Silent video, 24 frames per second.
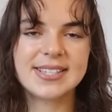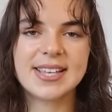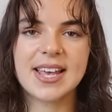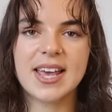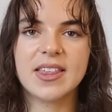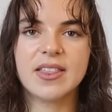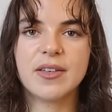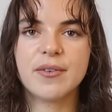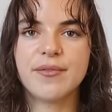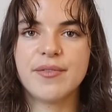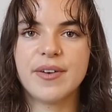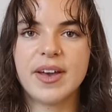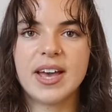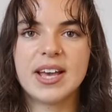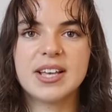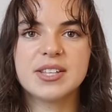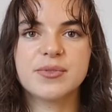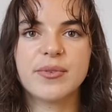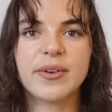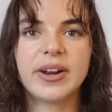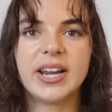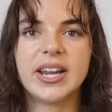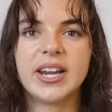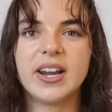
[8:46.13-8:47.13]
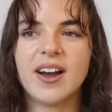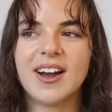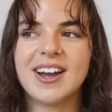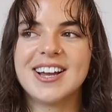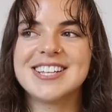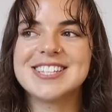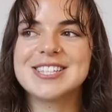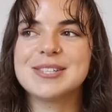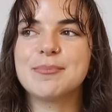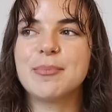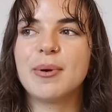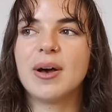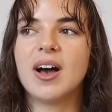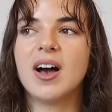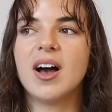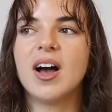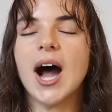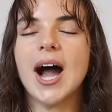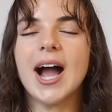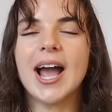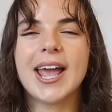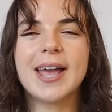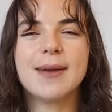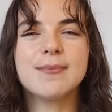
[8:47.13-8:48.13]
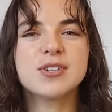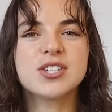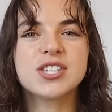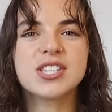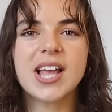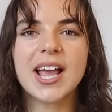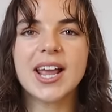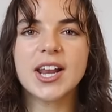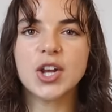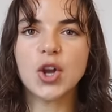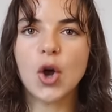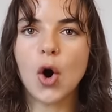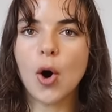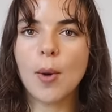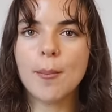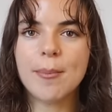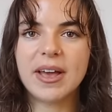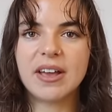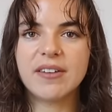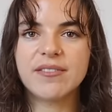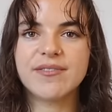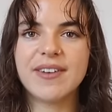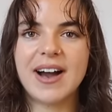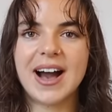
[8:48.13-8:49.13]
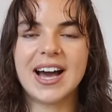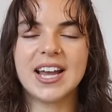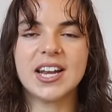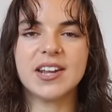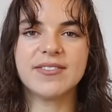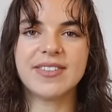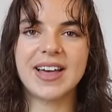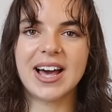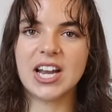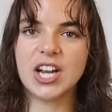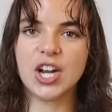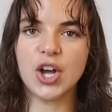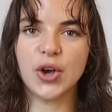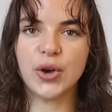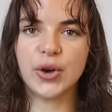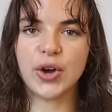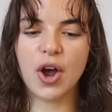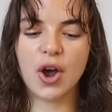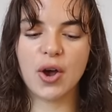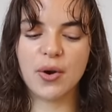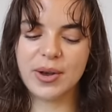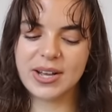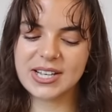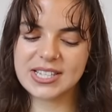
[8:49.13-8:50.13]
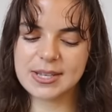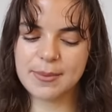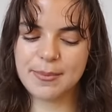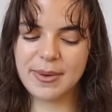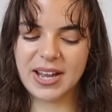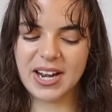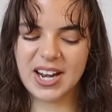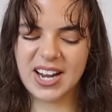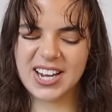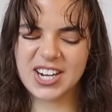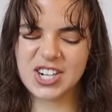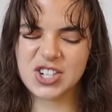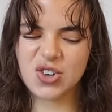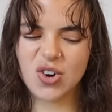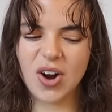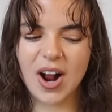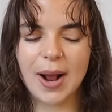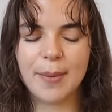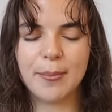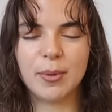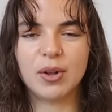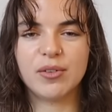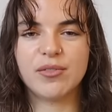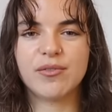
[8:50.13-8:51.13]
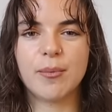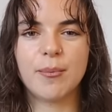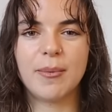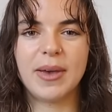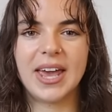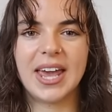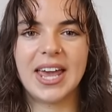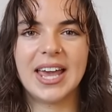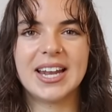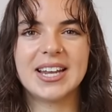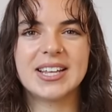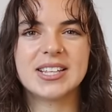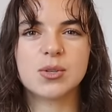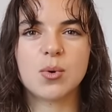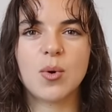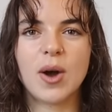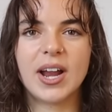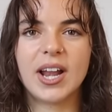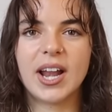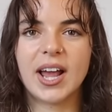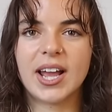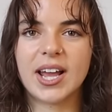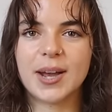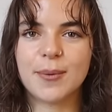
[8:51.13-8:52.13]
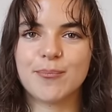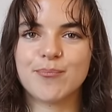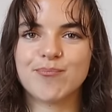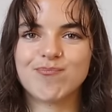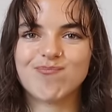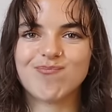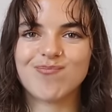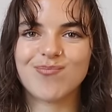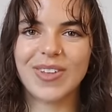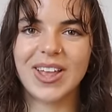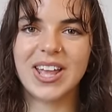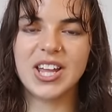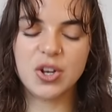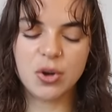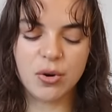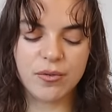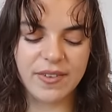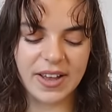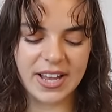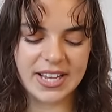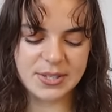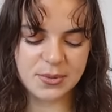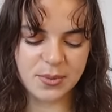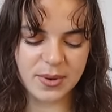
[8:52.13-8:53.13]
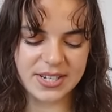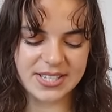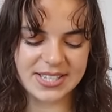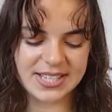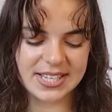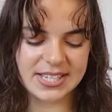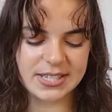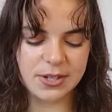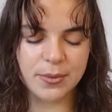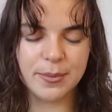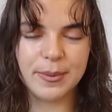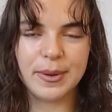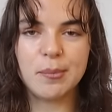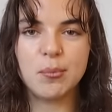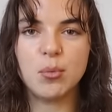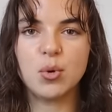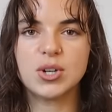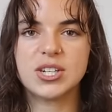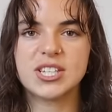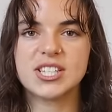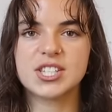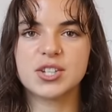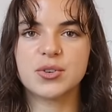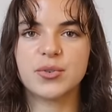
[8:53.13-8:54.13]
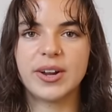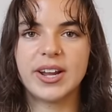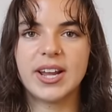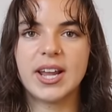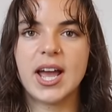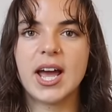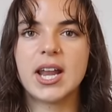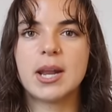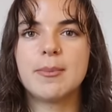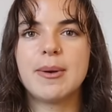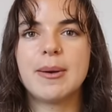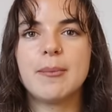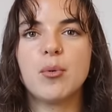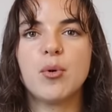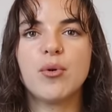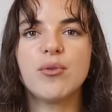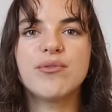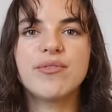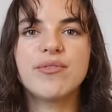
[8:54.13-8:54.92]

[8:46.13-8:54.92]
say the fit is really nice, but I am just like not a big fan of that logo. It's a bit like tribal for me, and it's quite like in your face, whereas these are a bit more discreet and a bit more